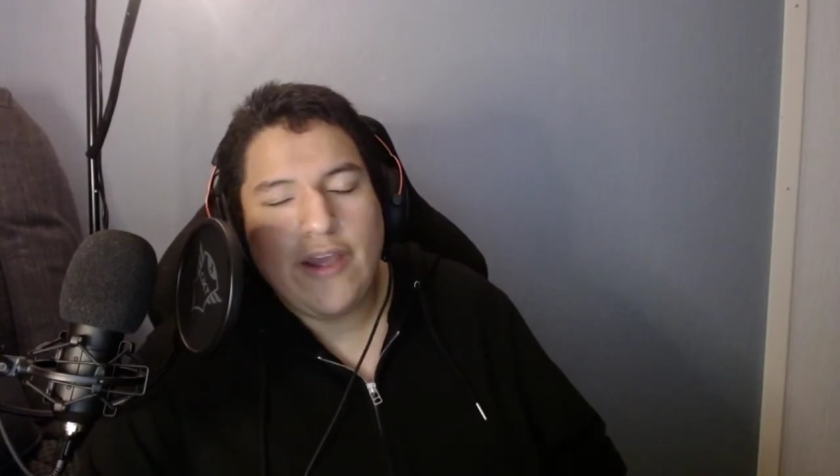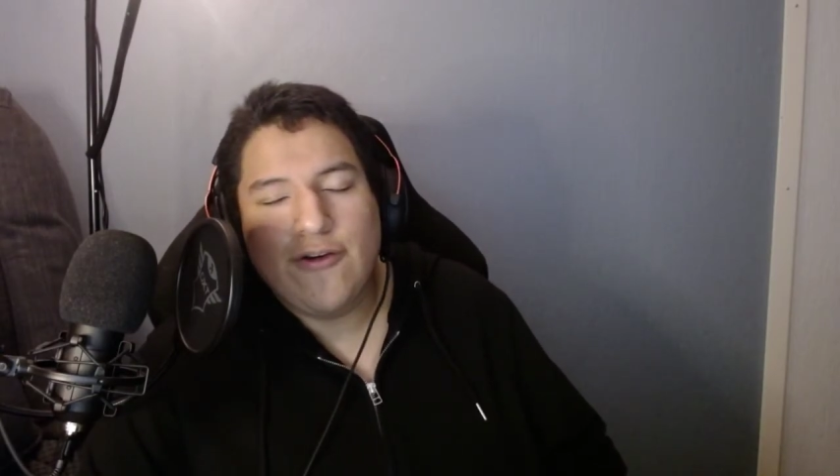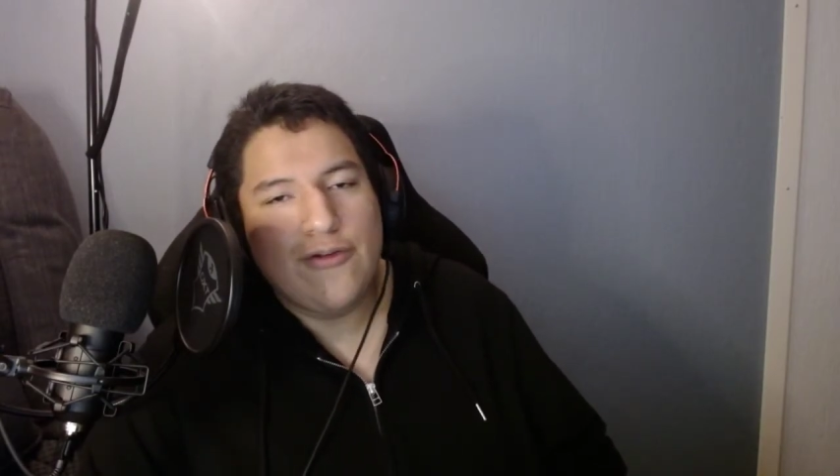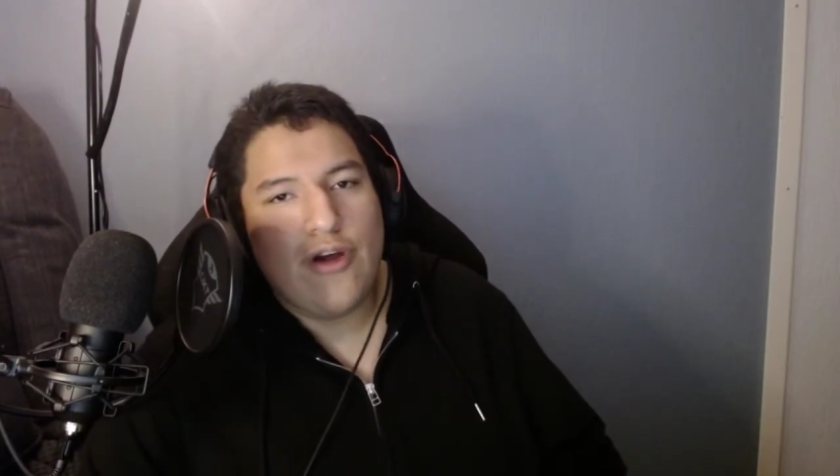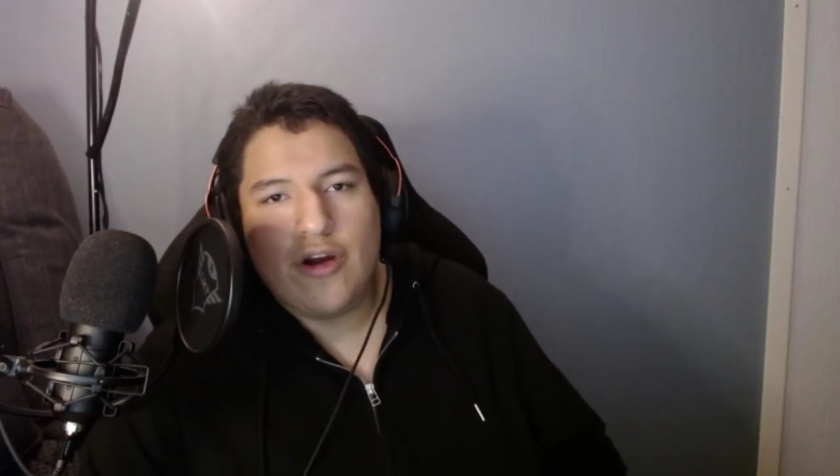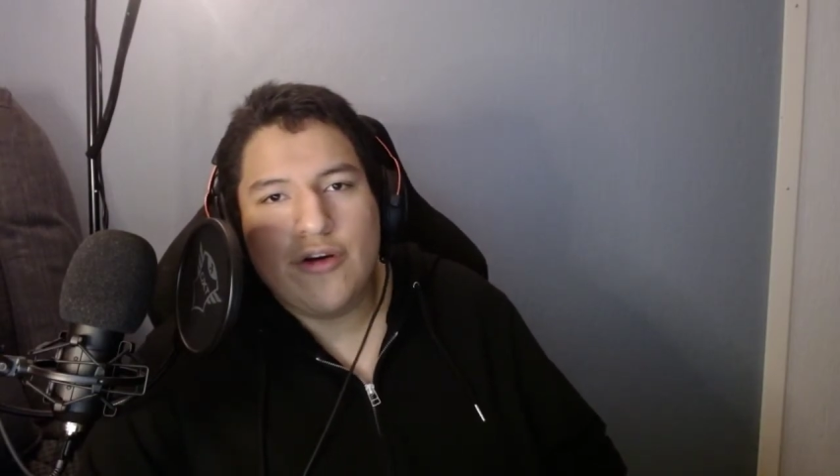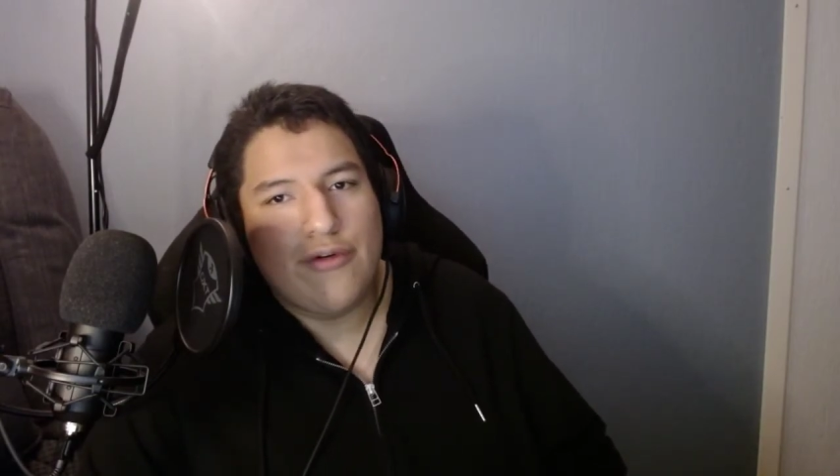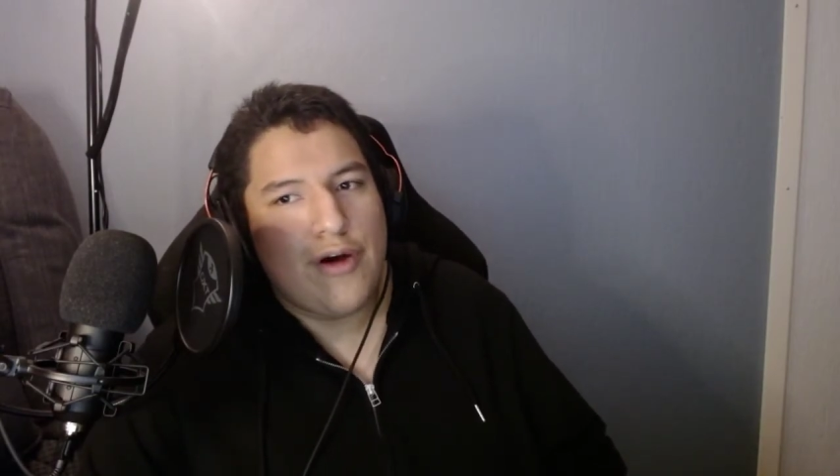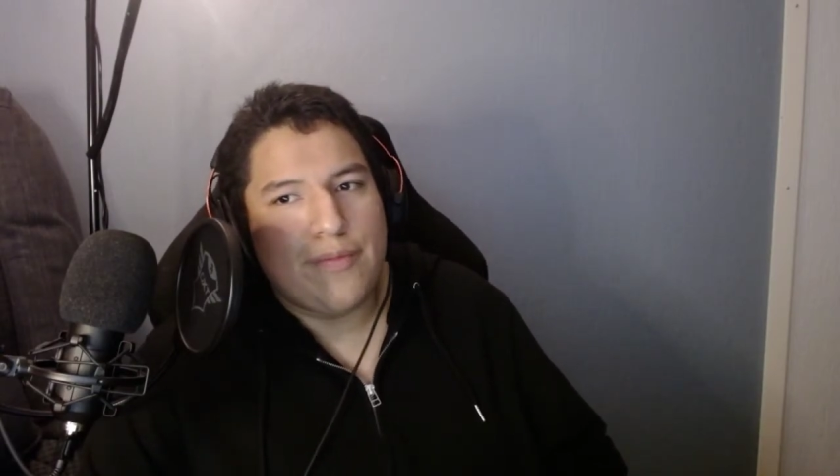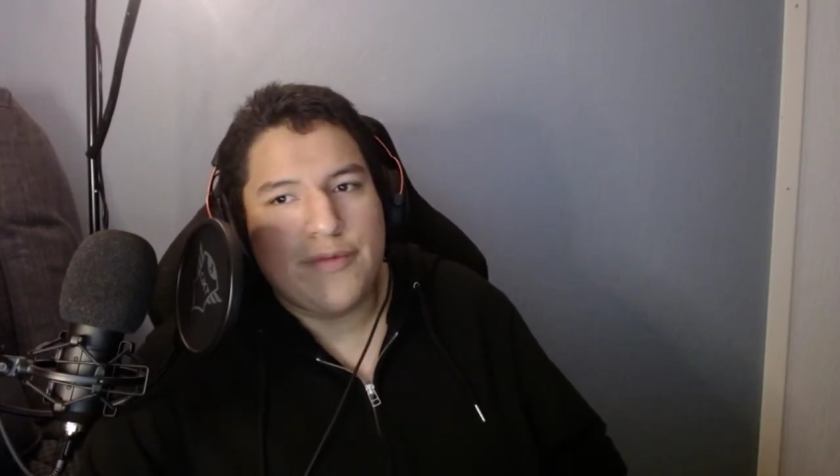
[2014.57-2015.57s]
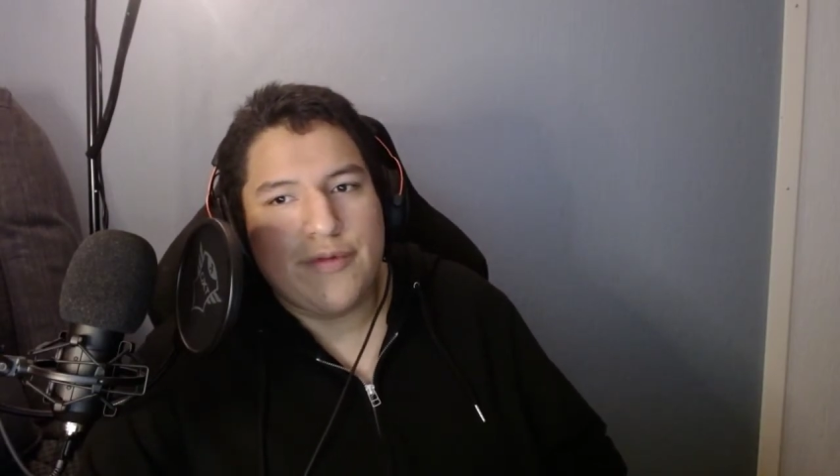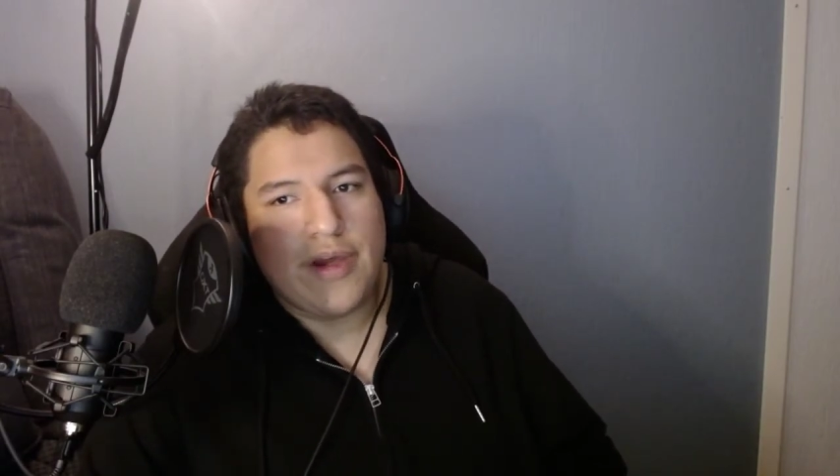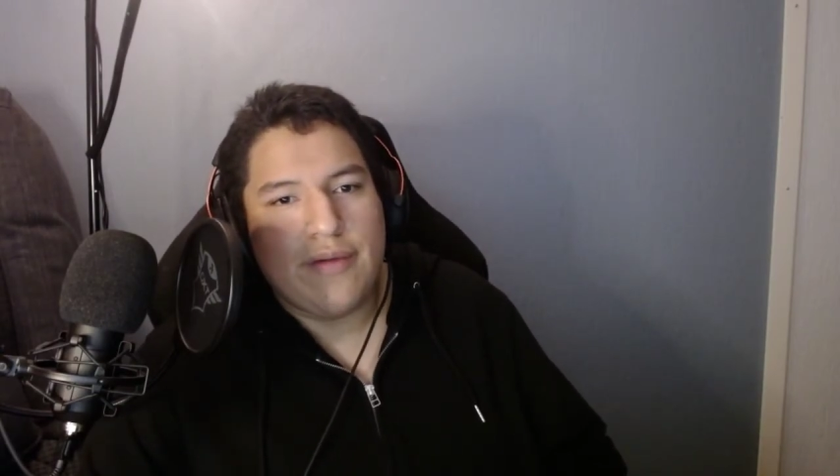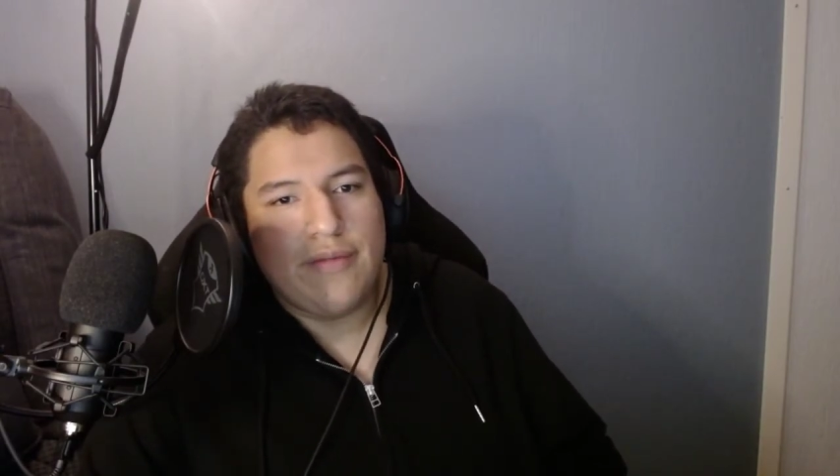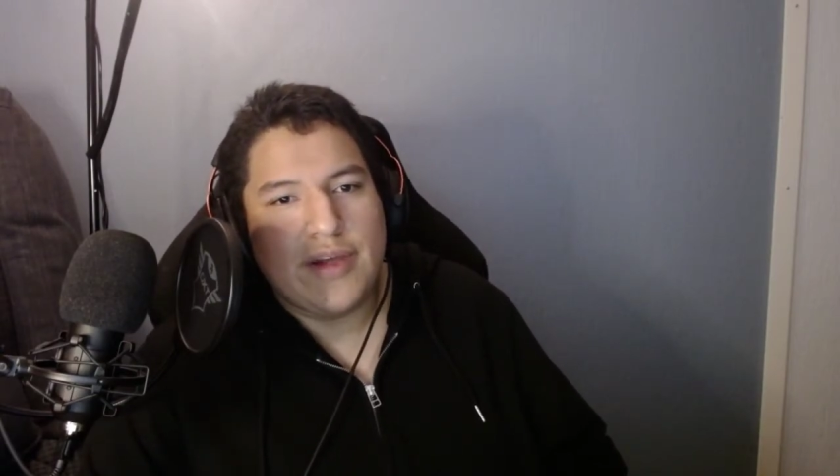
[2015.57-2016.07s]
could not go up to
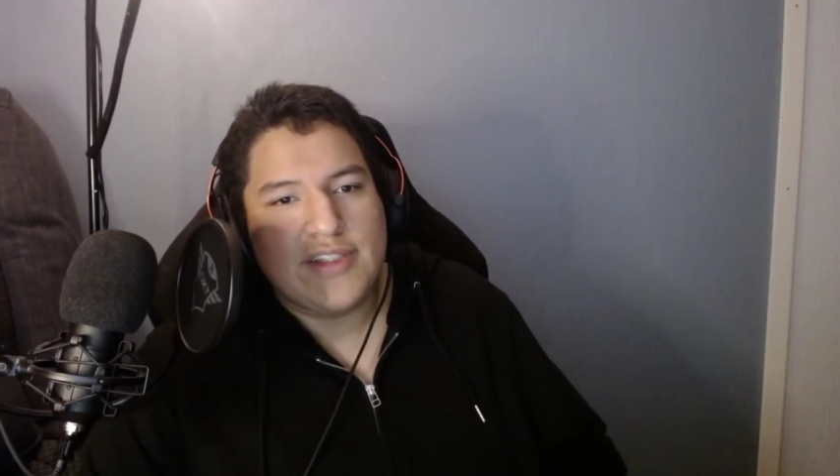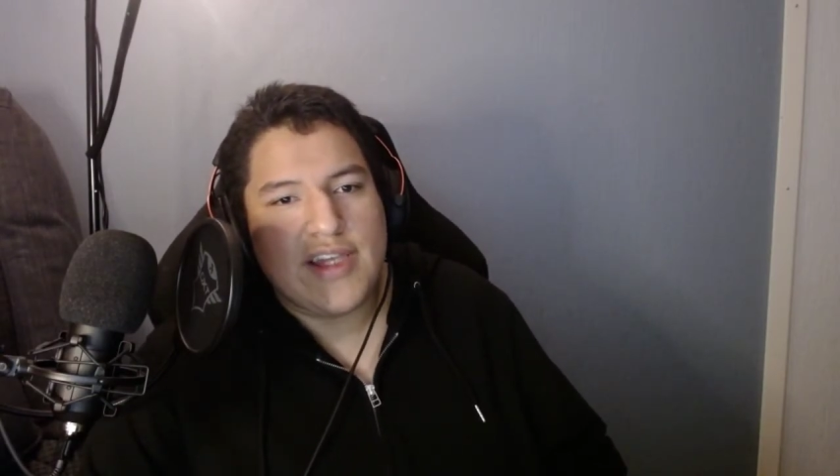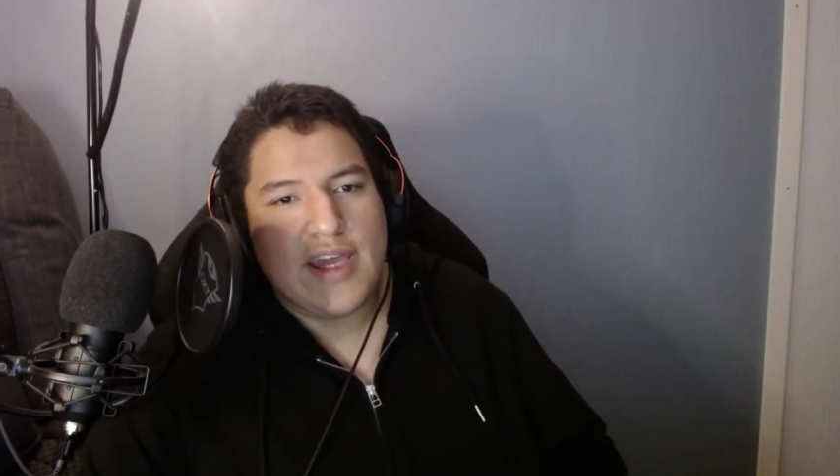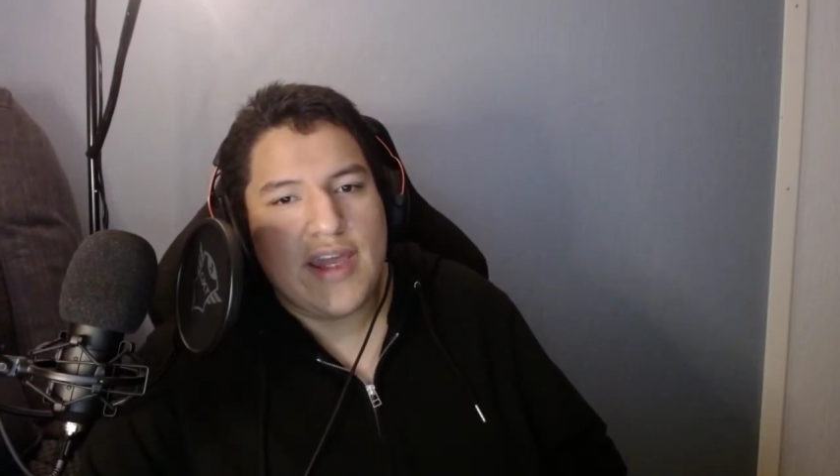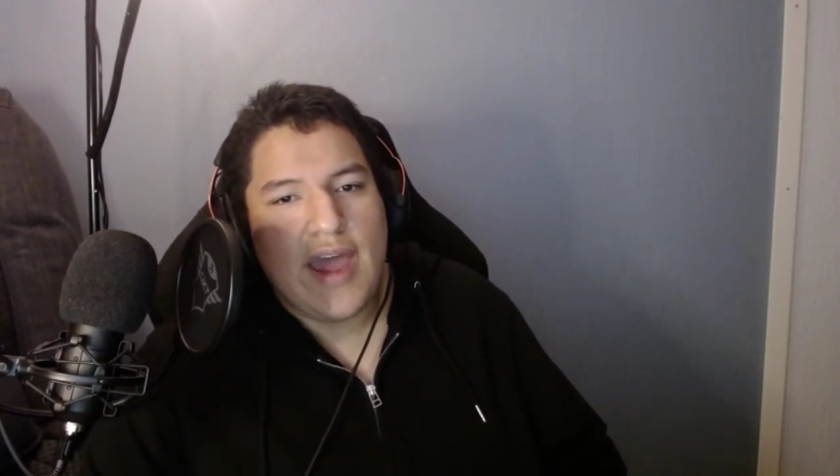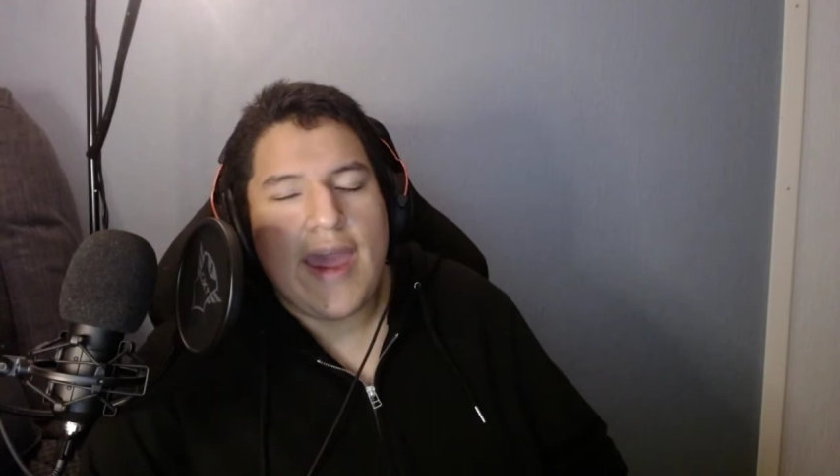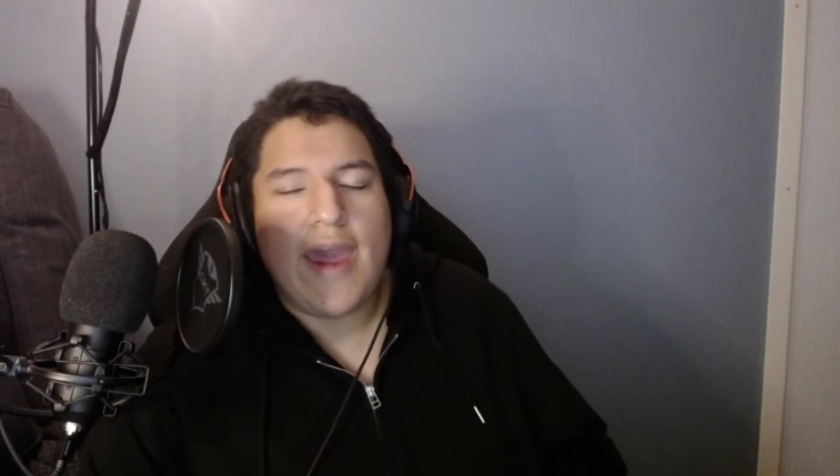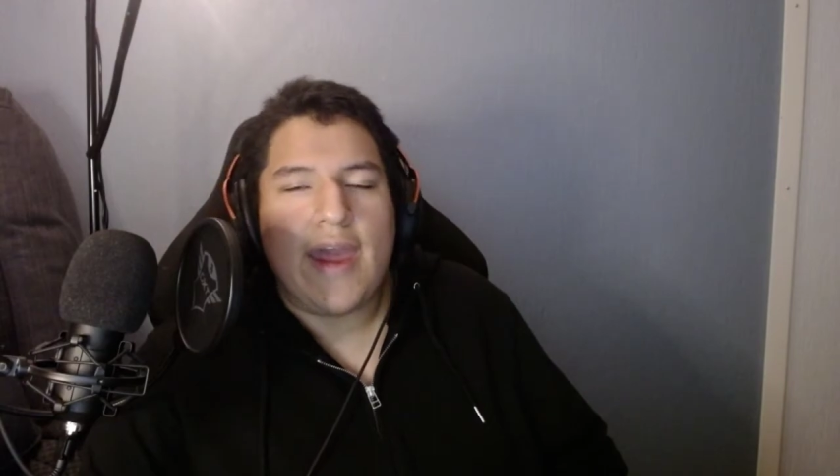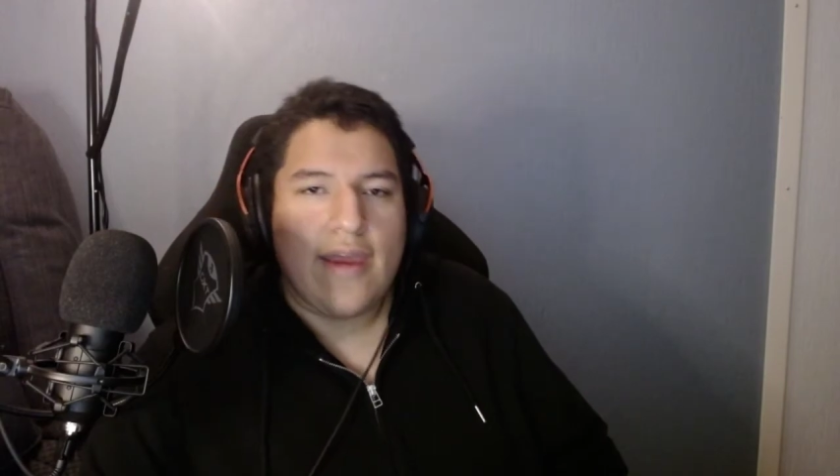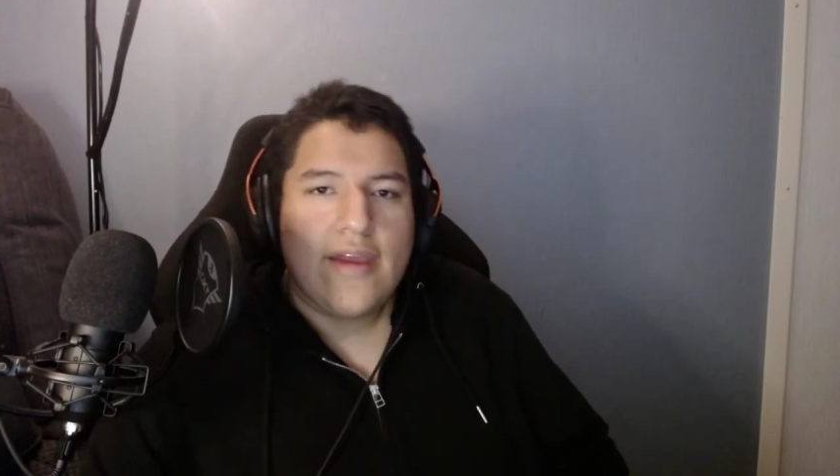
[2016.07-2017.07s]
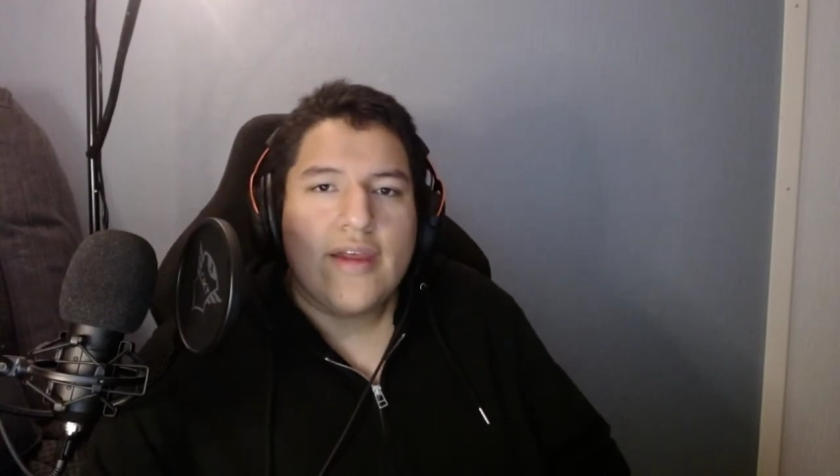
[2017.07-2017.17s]
him and say, hey,